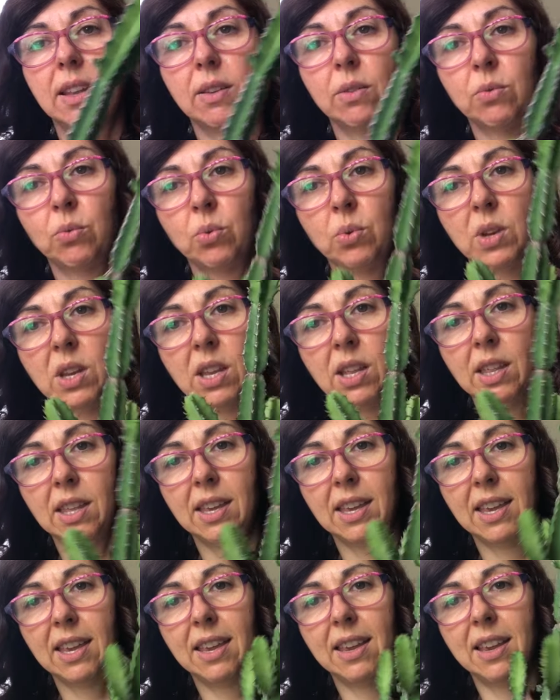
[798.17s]

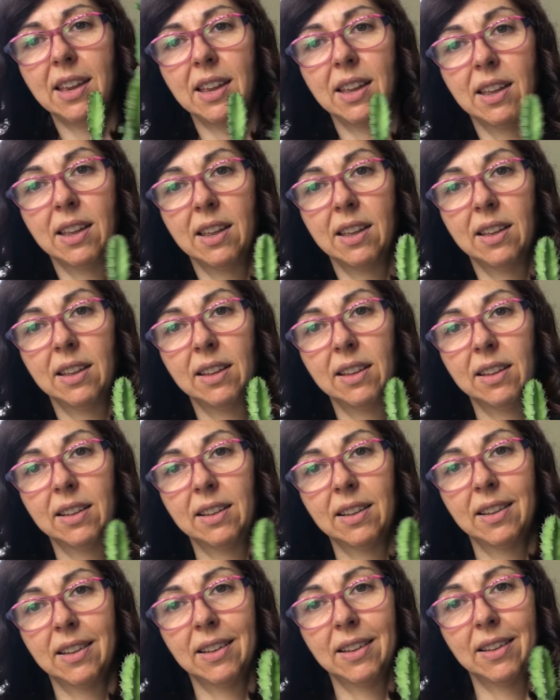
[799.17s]
really
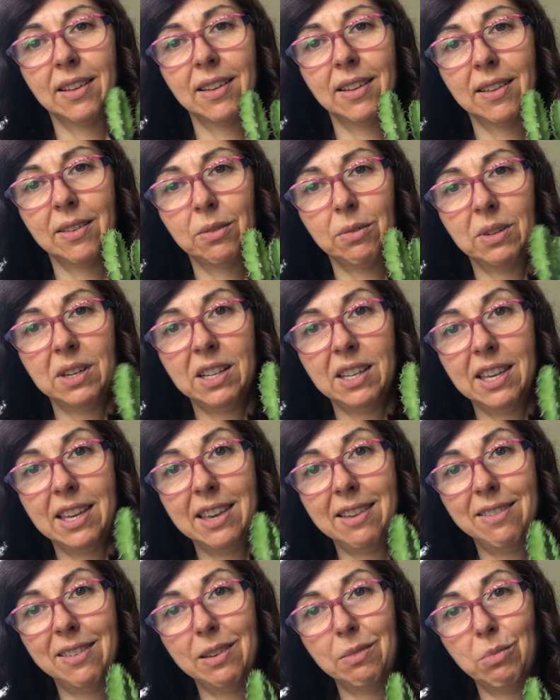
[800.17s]

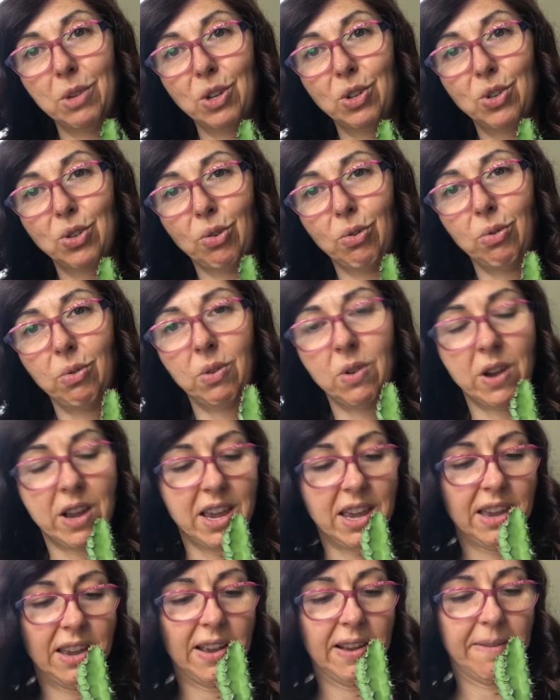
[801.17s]
giving me
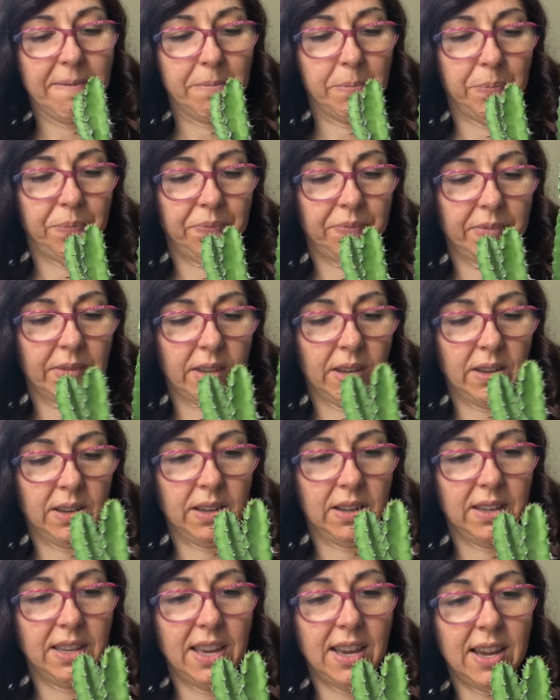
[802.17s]
joy.
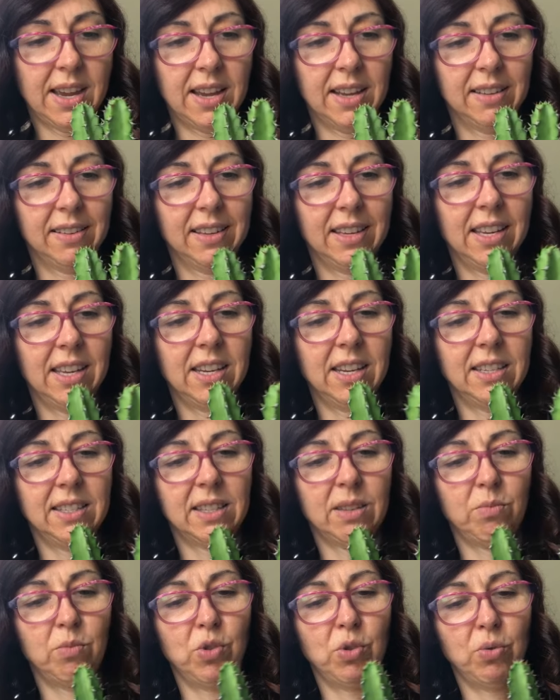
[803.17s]
Yeah, getting
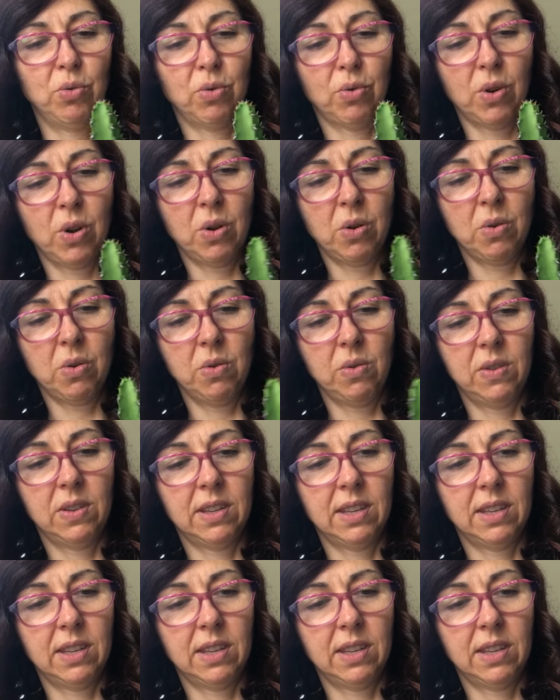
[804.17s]
some new growth.